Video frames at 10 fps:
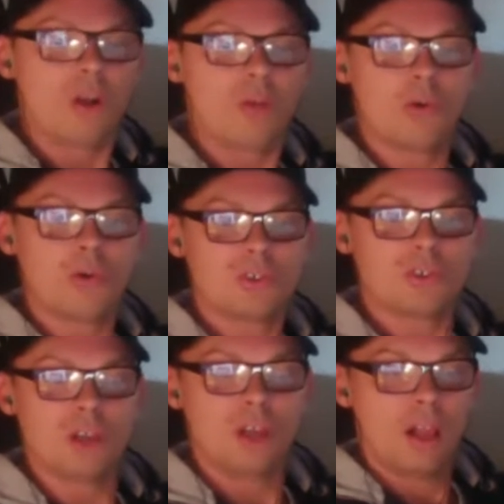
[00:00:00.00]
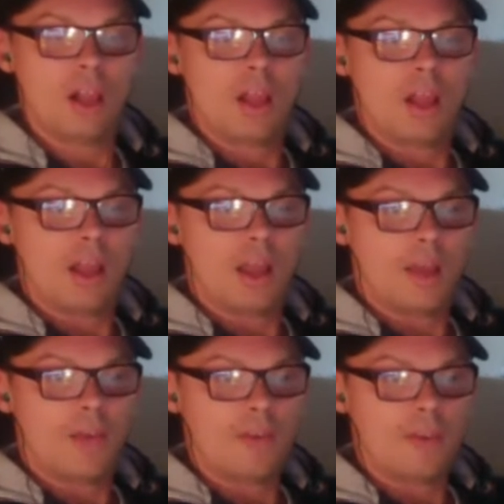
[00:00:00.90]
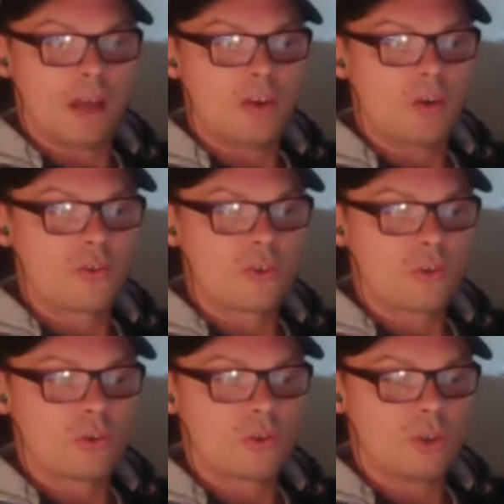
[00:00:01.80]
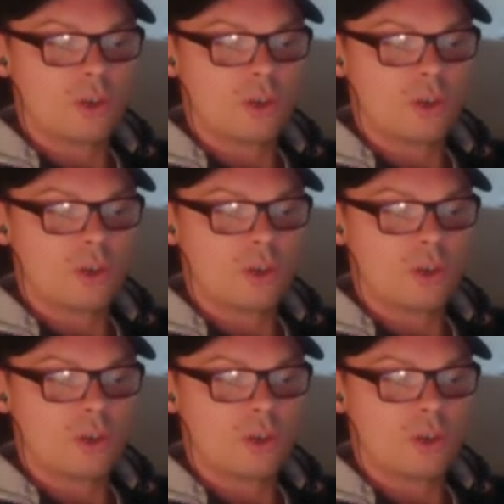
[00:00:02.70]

almost, and that also